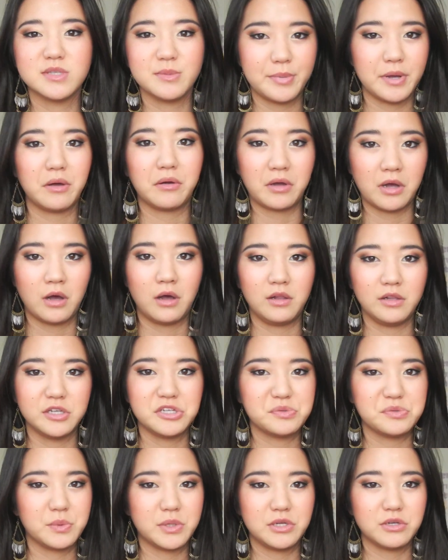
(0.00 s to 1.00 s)
about
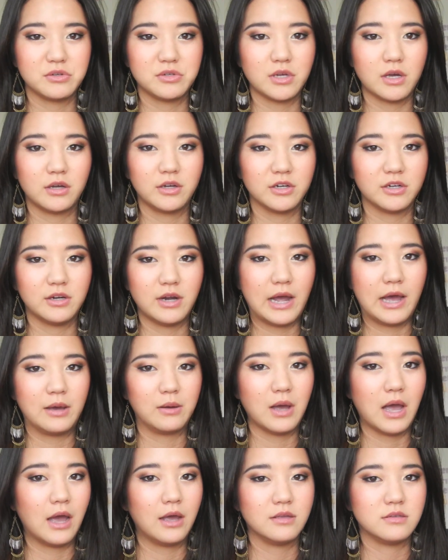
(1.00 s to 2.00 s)
college when you're younger. I,
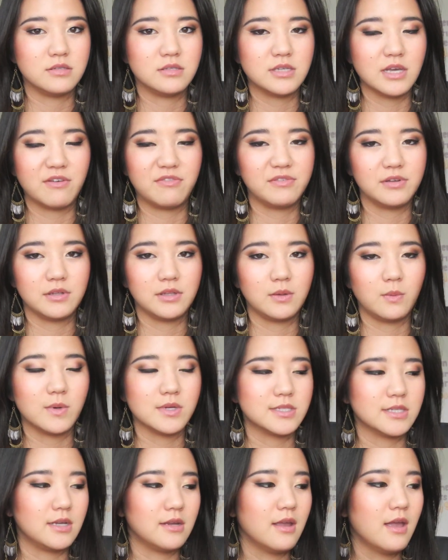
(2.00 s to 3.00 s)
I definitely
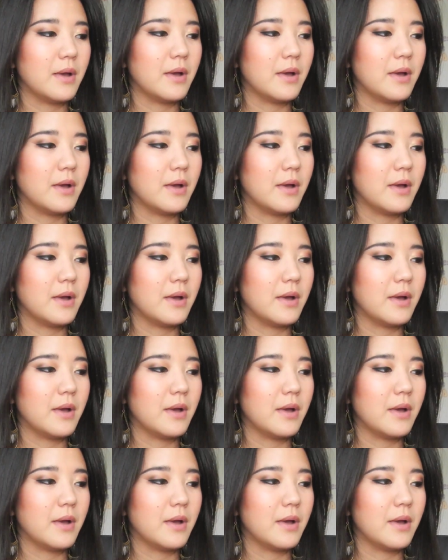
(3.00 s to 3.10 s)
wasn't.